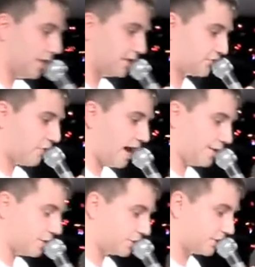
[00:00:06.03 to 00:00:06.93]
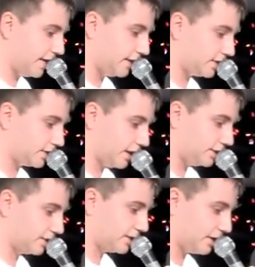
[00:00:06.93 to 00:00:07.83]
Please find your seats
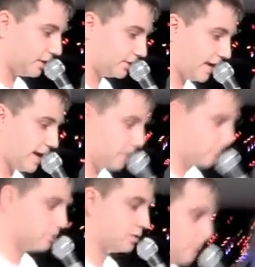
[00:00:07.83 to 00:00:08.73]
and settle down.